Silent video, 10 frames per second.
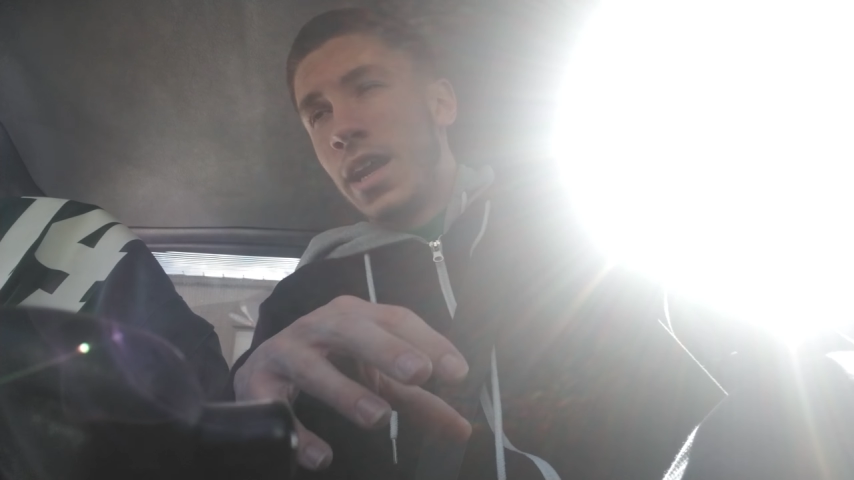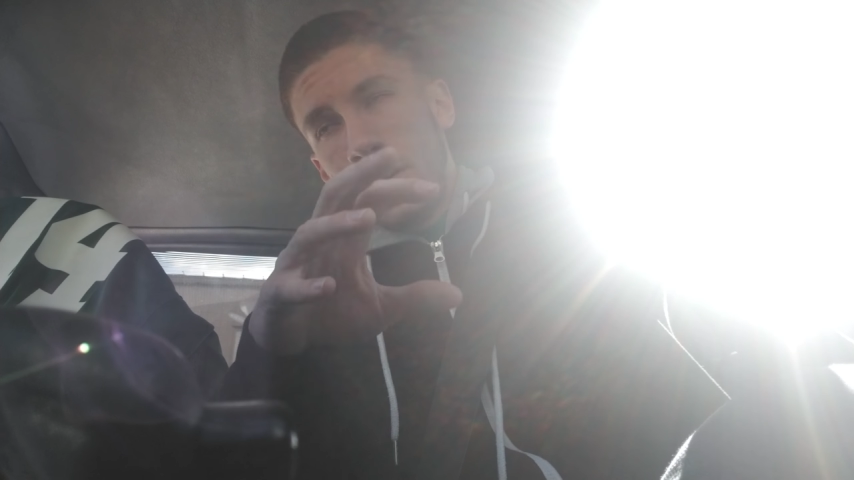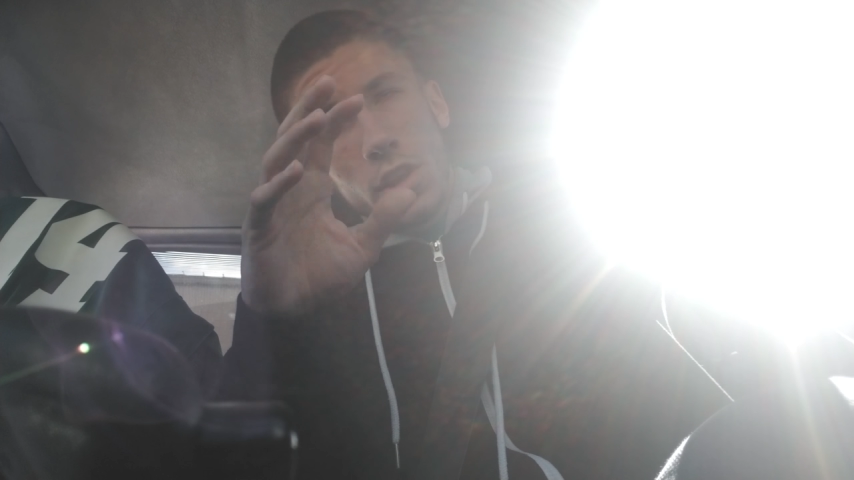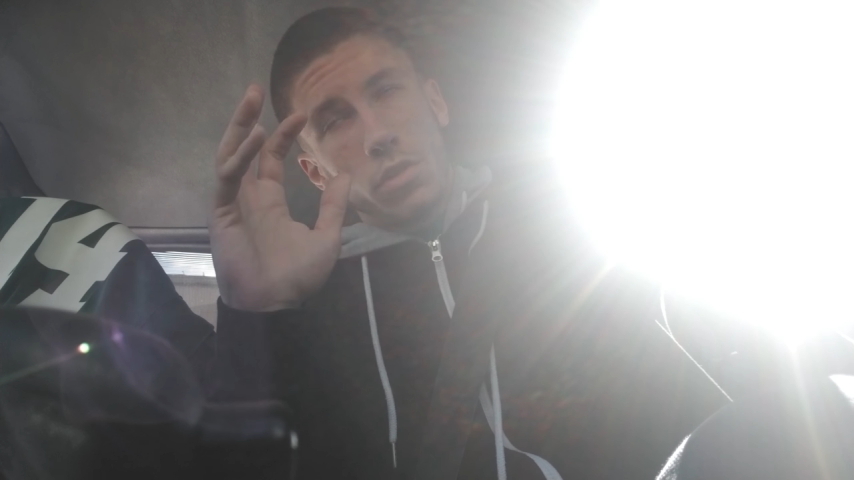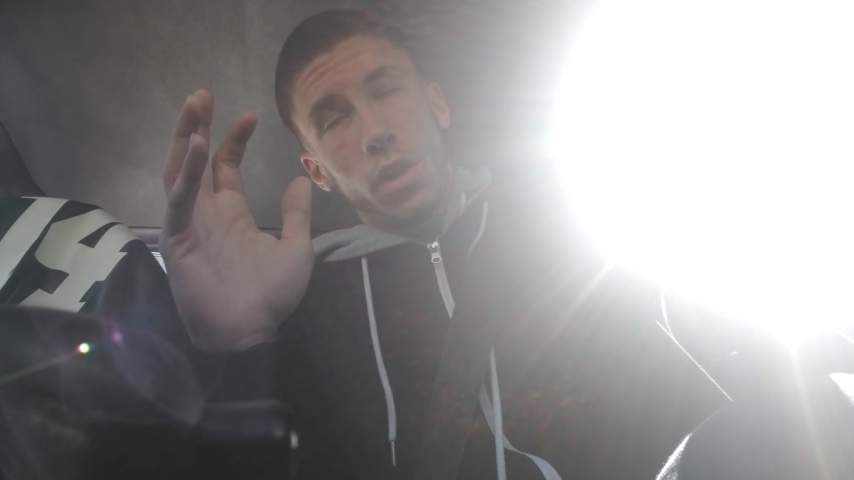
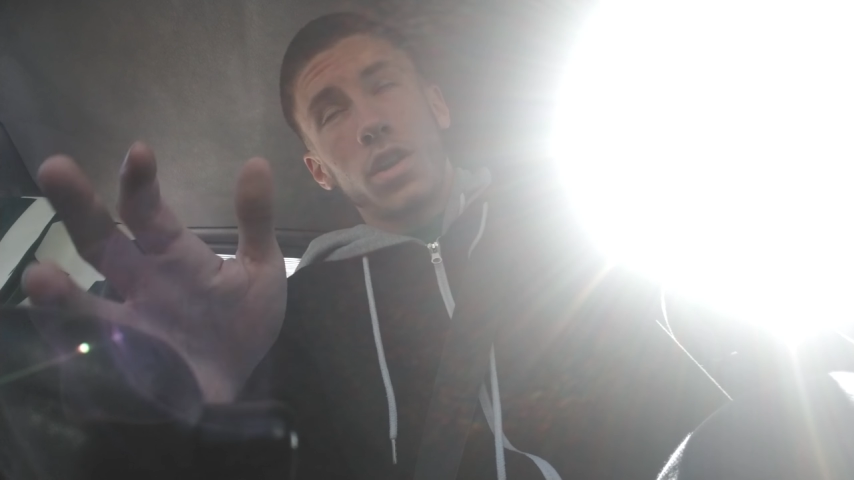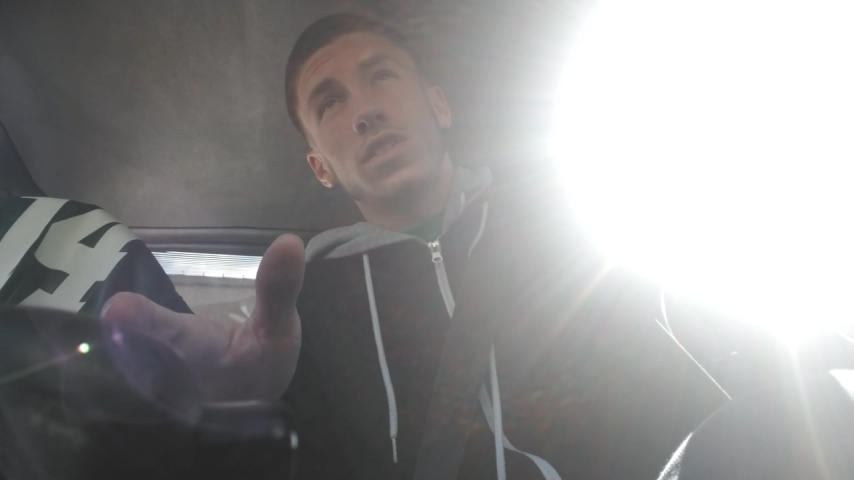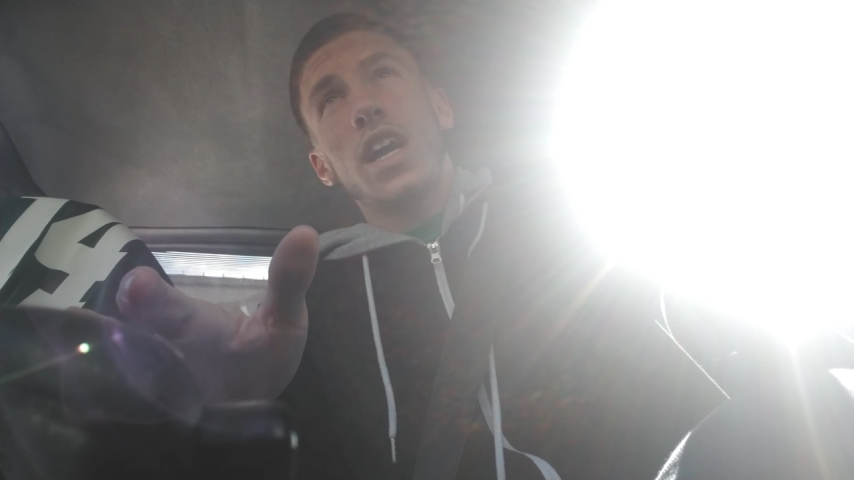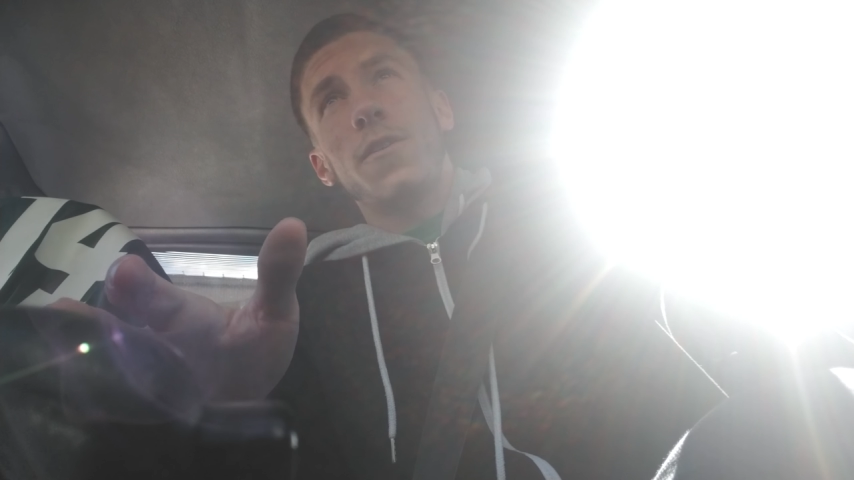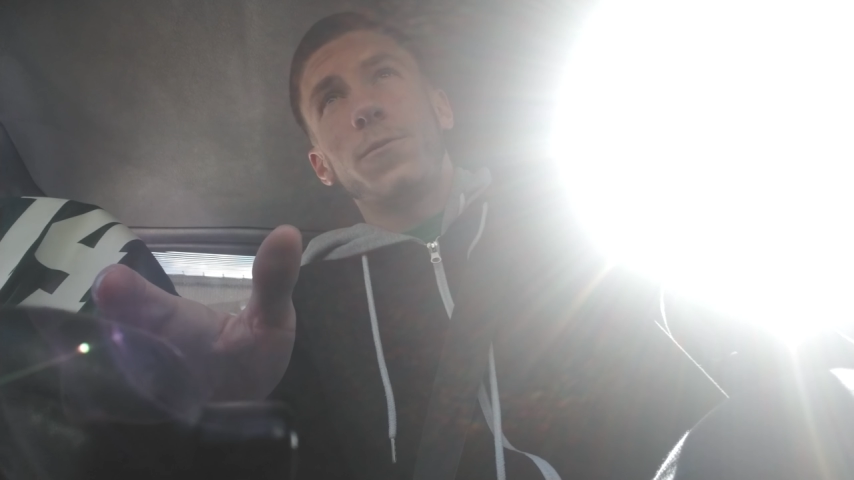No,
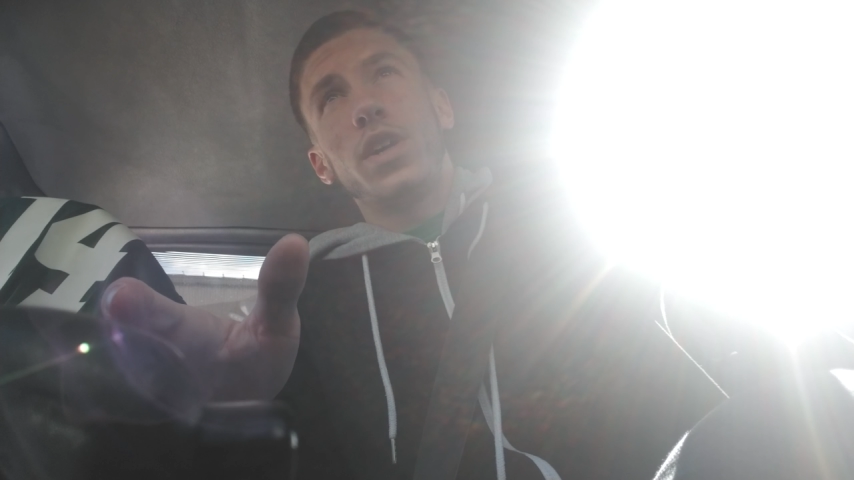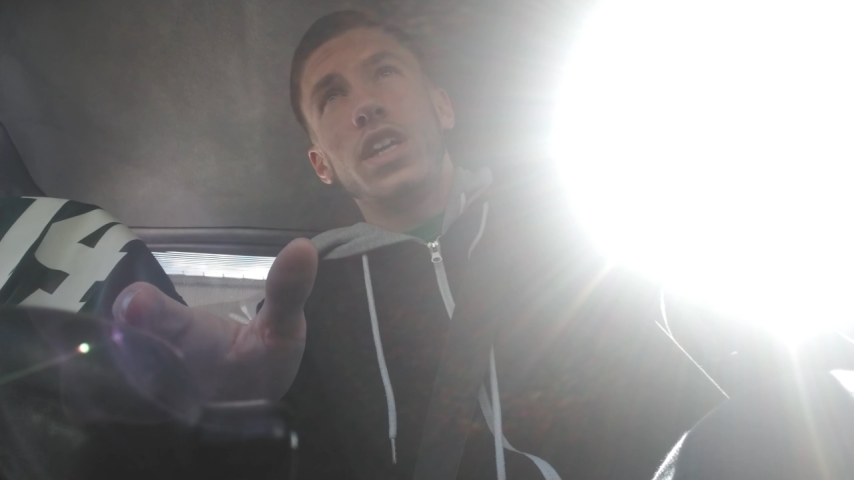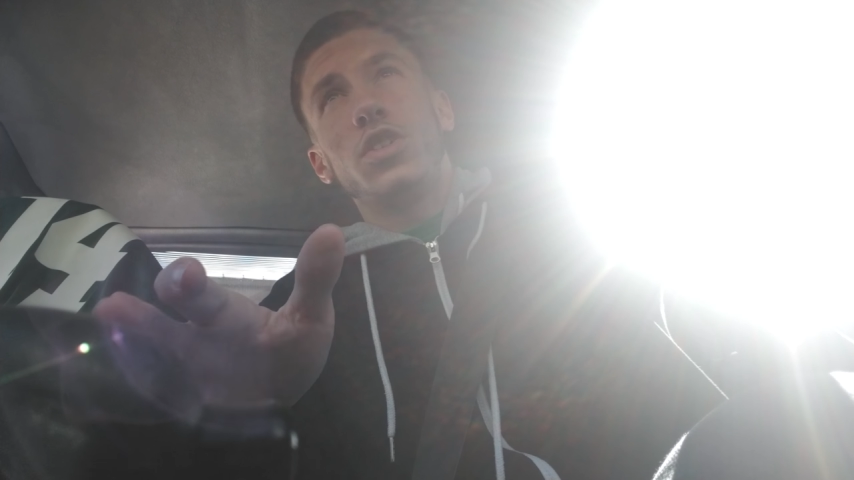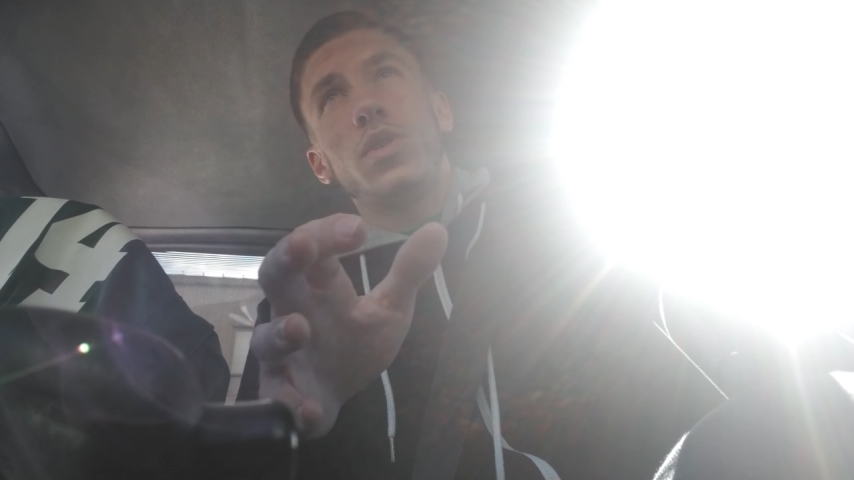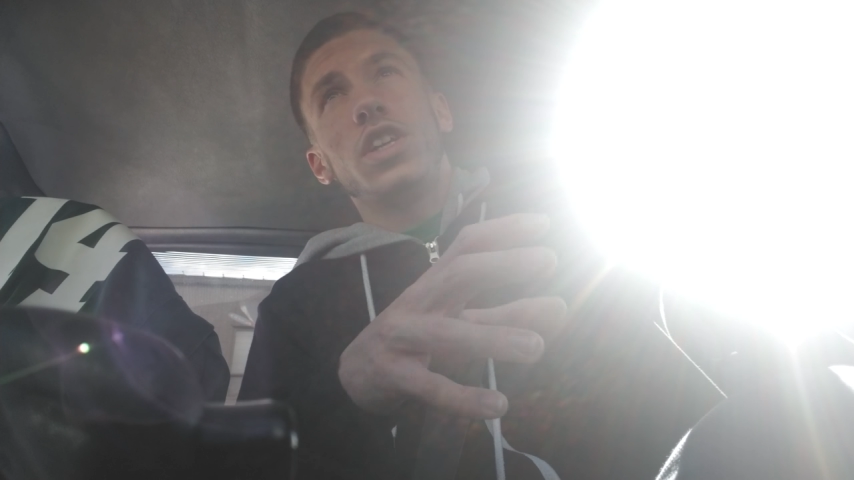Darnold's got a foot injury.